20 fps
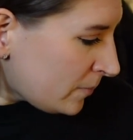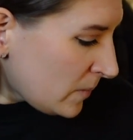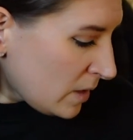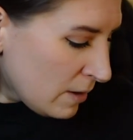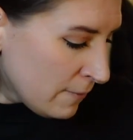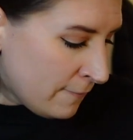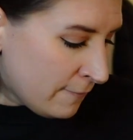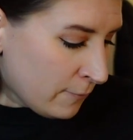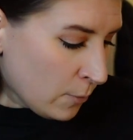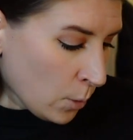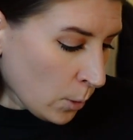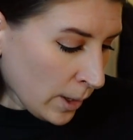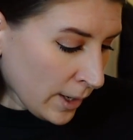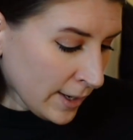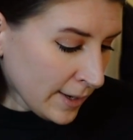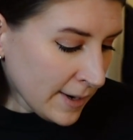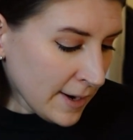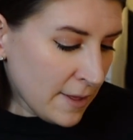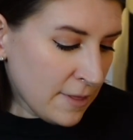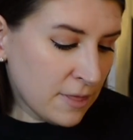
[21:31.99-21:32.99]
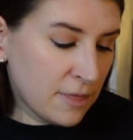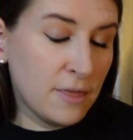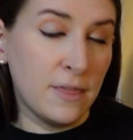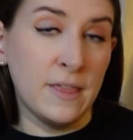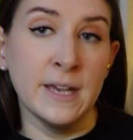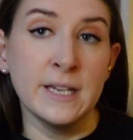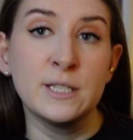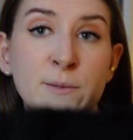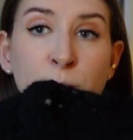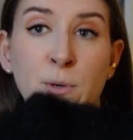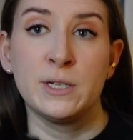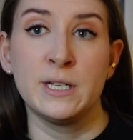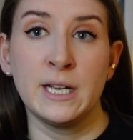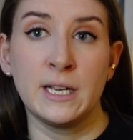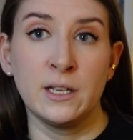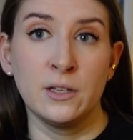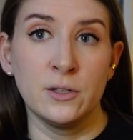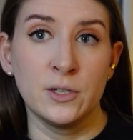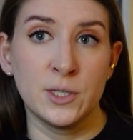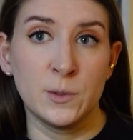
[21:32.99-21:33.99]
for this
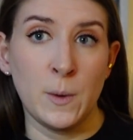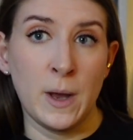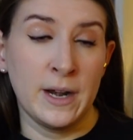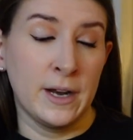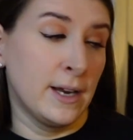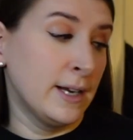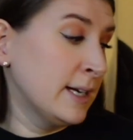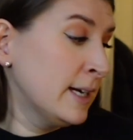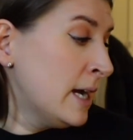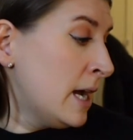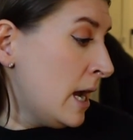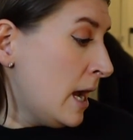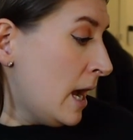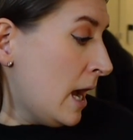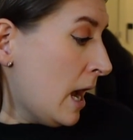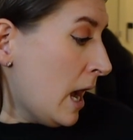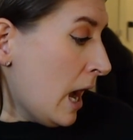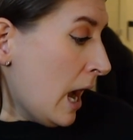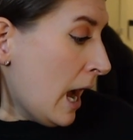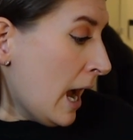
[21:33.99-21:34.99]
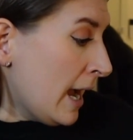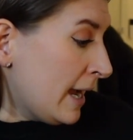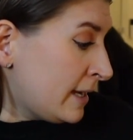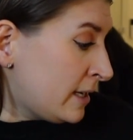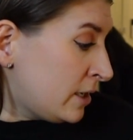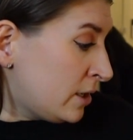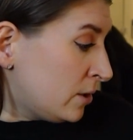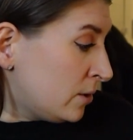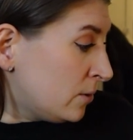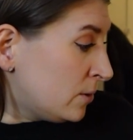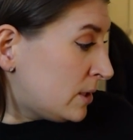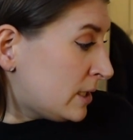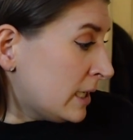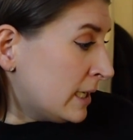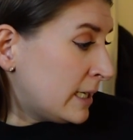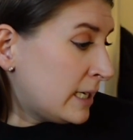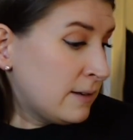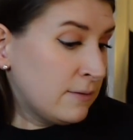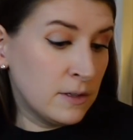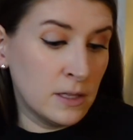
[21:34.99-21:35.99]
particular sweater, I used
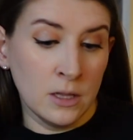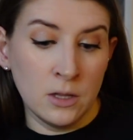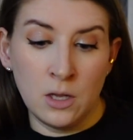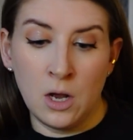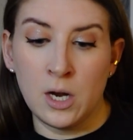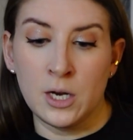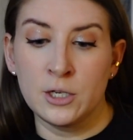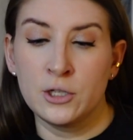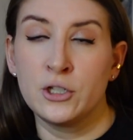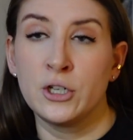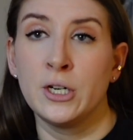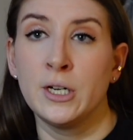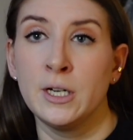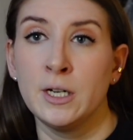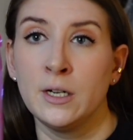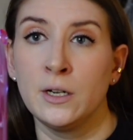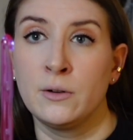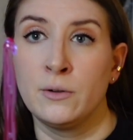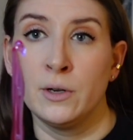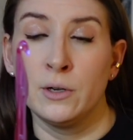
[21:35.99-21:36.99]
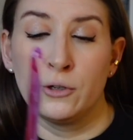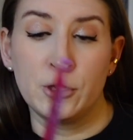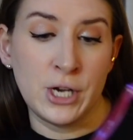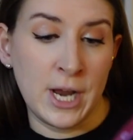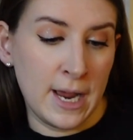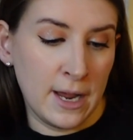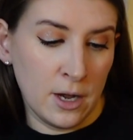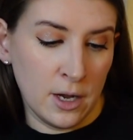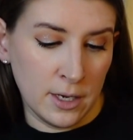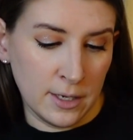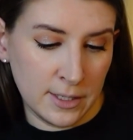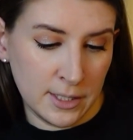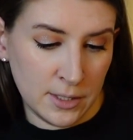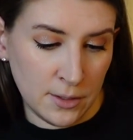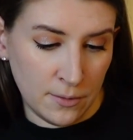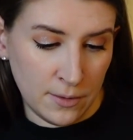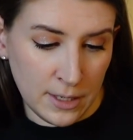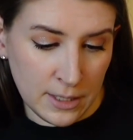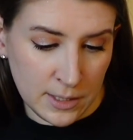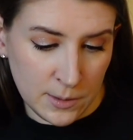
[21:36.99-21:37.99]
an even larger crochet hook.
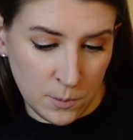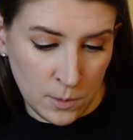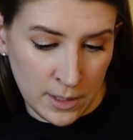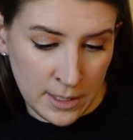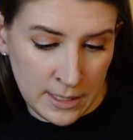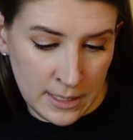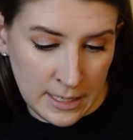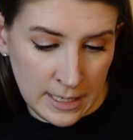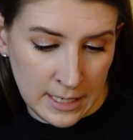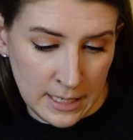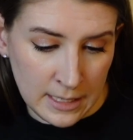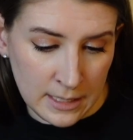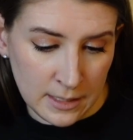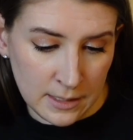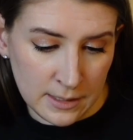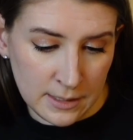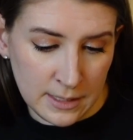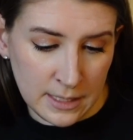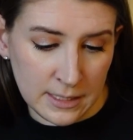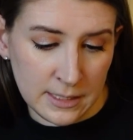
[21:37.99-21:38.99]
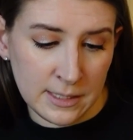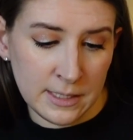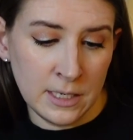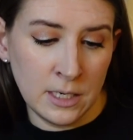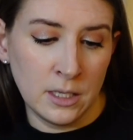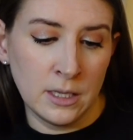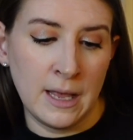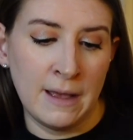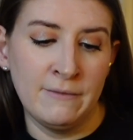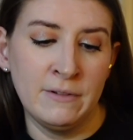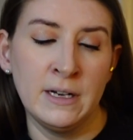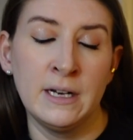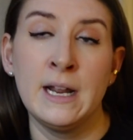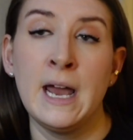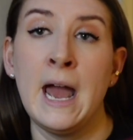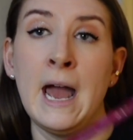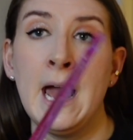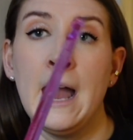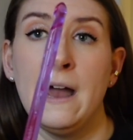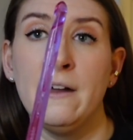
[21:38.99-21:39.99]
So this one is, this is an
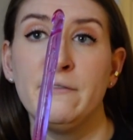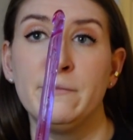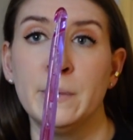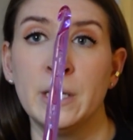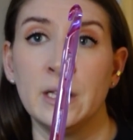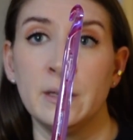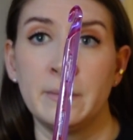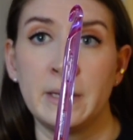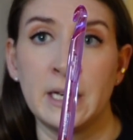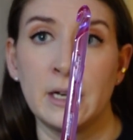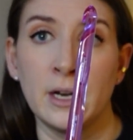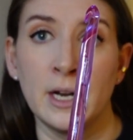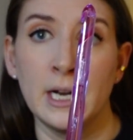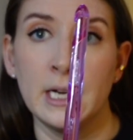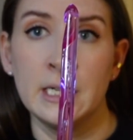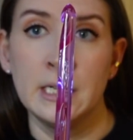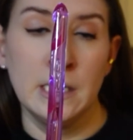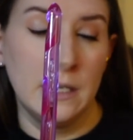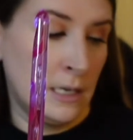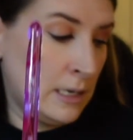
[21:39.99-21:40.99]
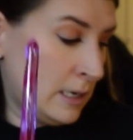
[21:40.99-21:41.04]
11.5 millimeter.